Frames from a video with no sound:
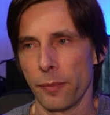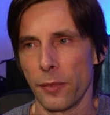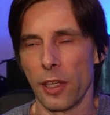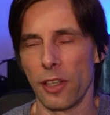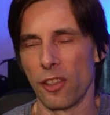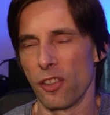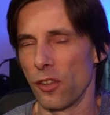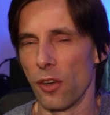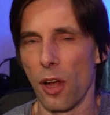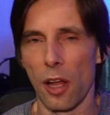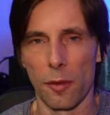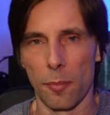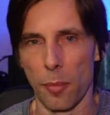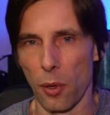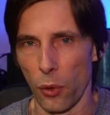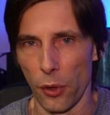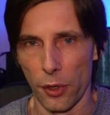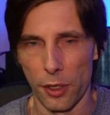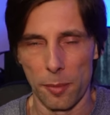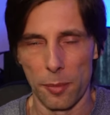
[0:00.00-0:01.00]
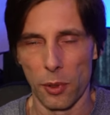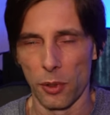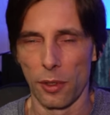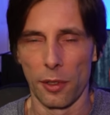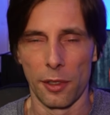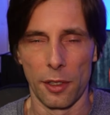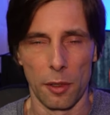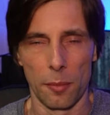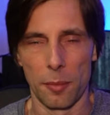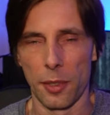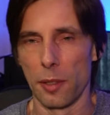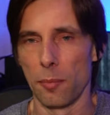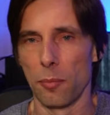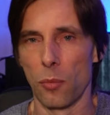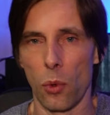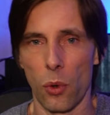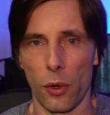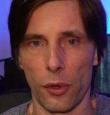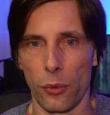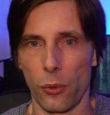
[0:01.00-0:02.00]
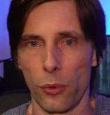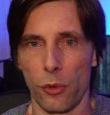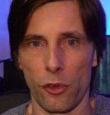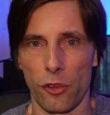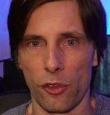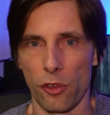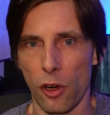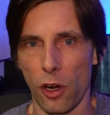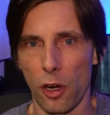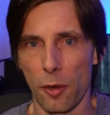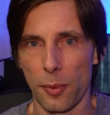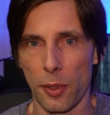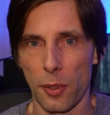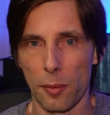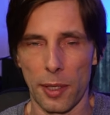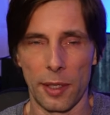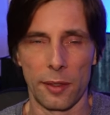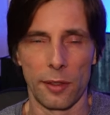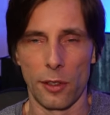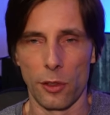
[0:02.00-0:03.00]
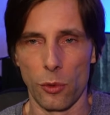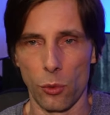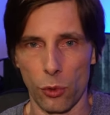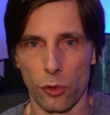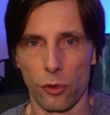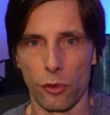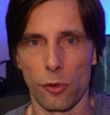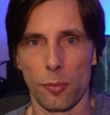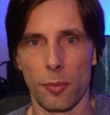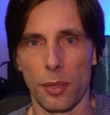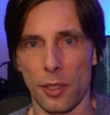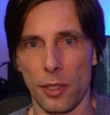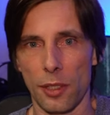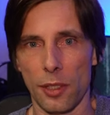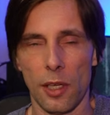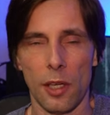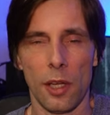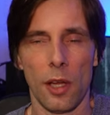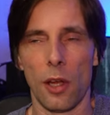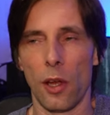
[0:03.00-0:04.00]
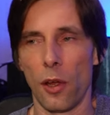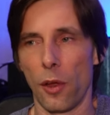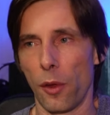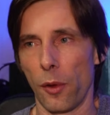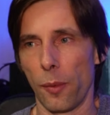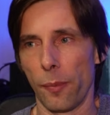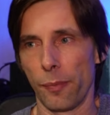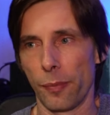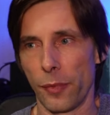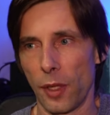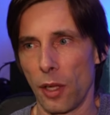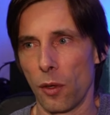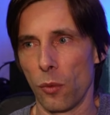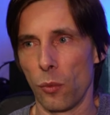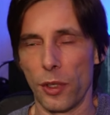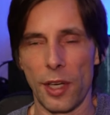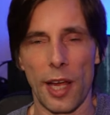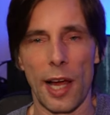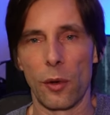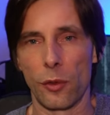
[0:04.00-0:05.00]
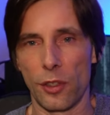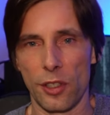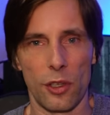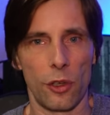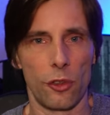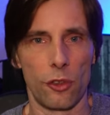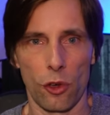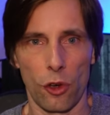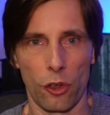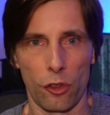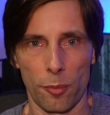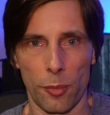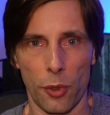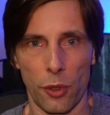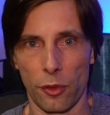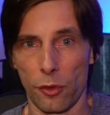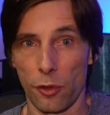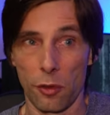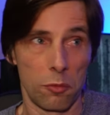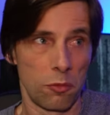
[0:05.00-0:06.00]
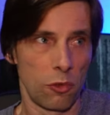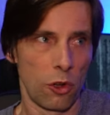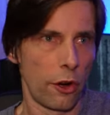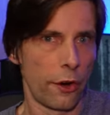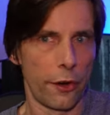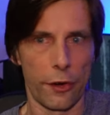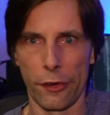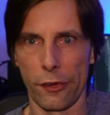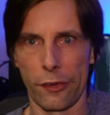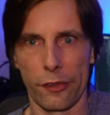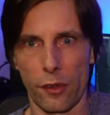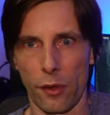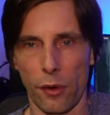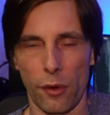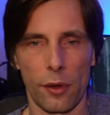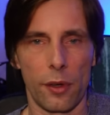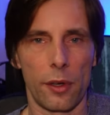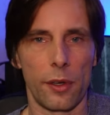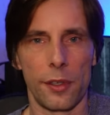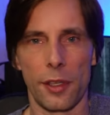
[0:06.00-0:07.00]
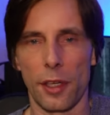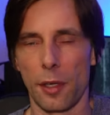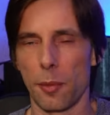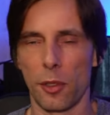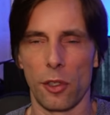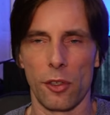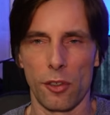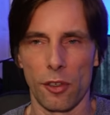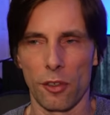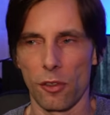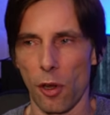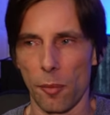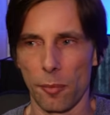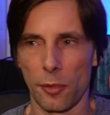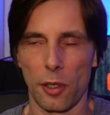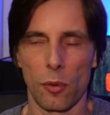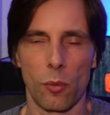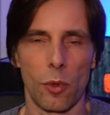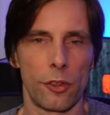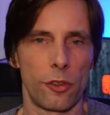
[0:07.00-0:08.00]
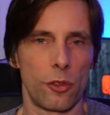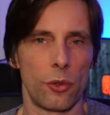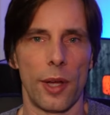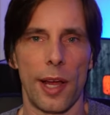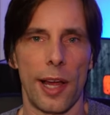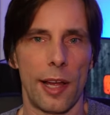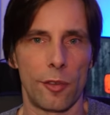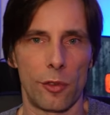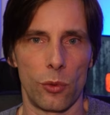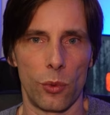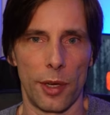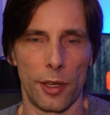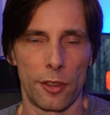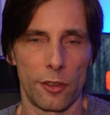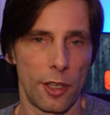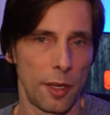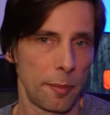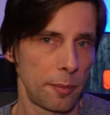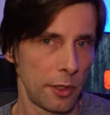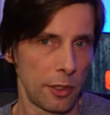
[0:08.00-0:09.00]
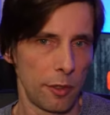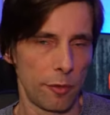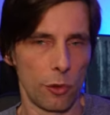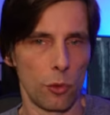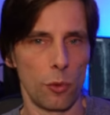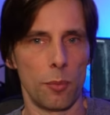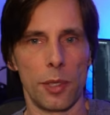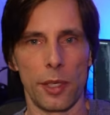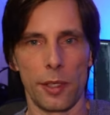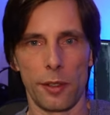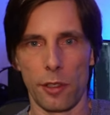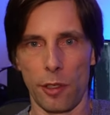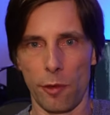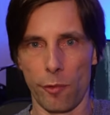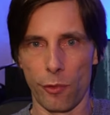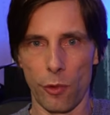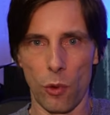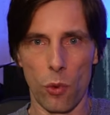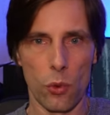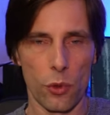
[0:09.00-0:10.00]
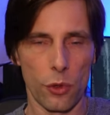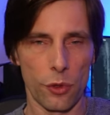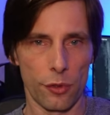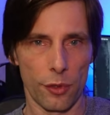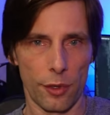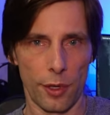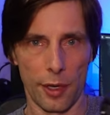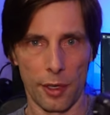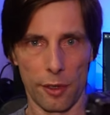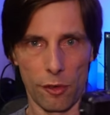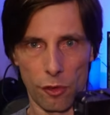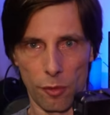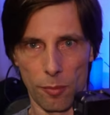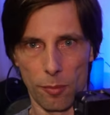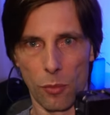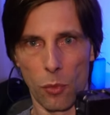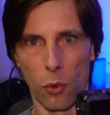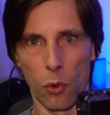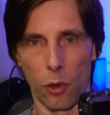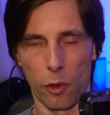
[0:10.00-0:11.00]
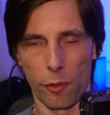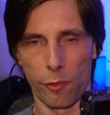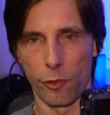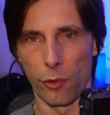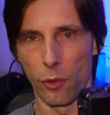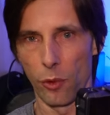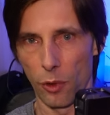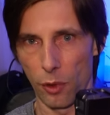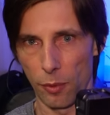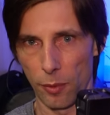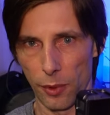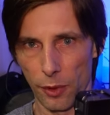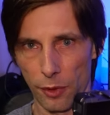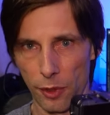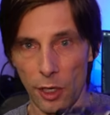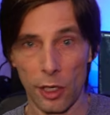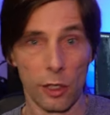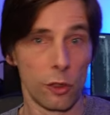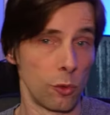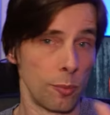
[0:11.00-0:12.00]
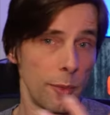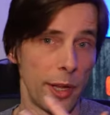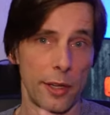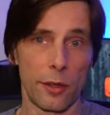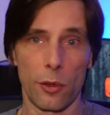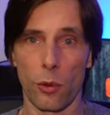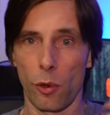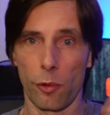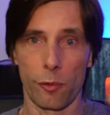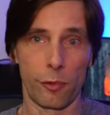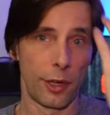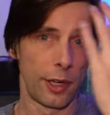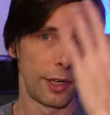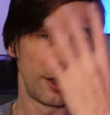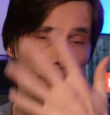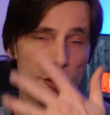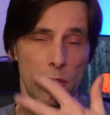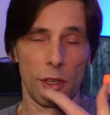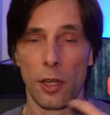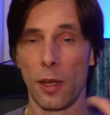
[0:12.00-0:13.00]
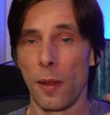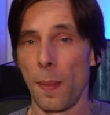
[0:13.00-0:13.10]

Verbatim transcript: it's not blurry but a little bit more sharper and they used to be um, without the adjustment crystal clear but this is something what you have to accept if you bring the focus range more forward to make your face